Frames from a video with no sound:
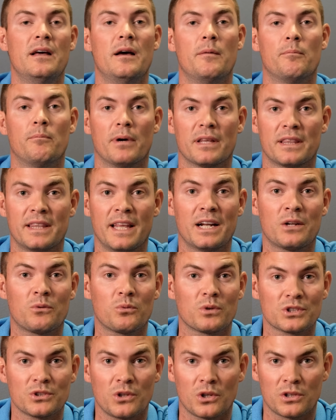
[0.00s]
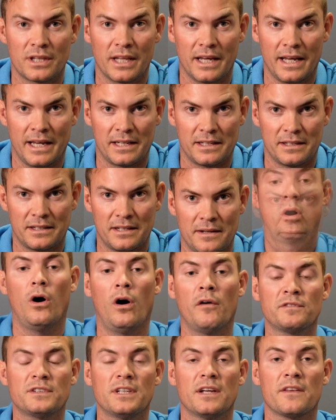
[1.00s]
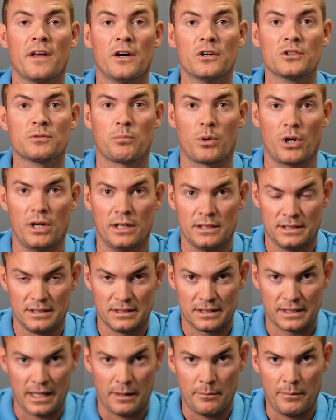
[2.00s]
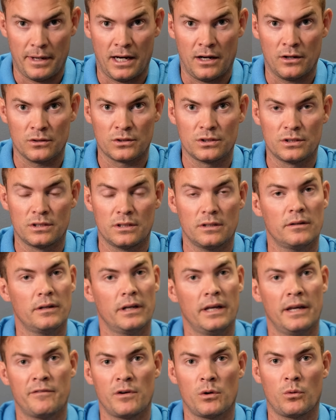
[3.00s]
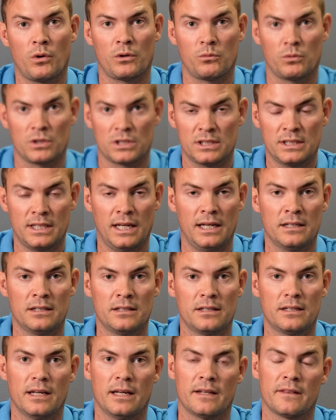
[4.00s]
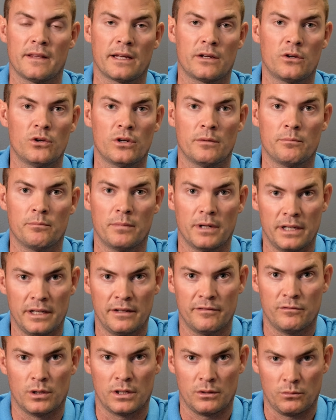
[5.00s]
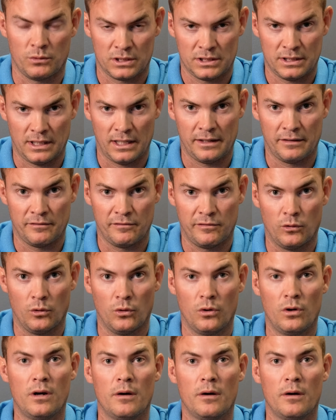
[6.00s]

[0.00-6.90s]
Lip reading: But that was not the end. After those prices came out, everyone was stunned and they couldn't believe what it was selling for.